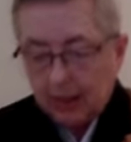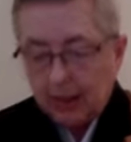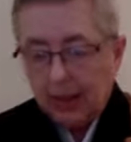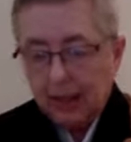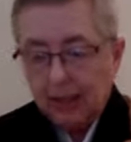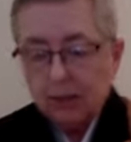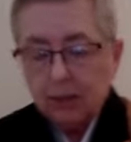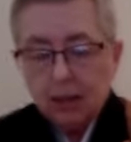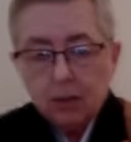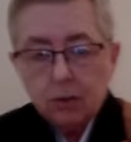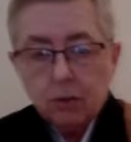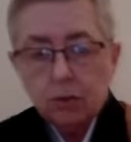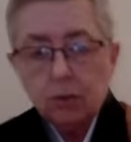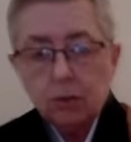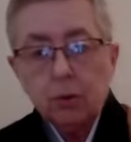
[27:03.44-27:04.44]

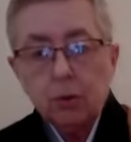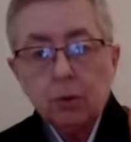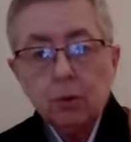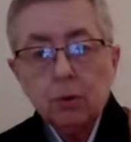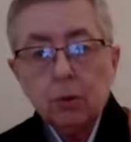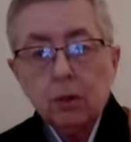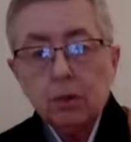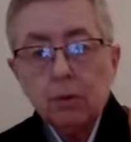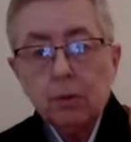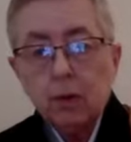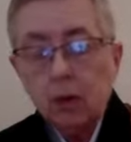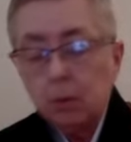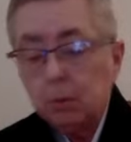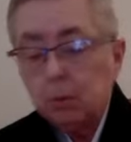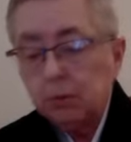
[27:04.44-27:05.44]
Ancestors are those that have
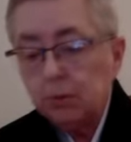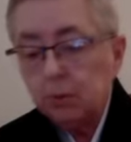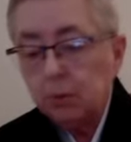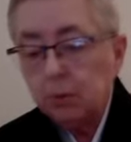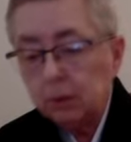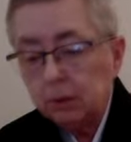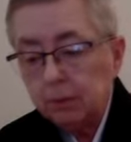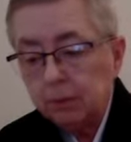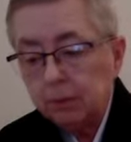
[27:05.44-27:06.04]
gone before.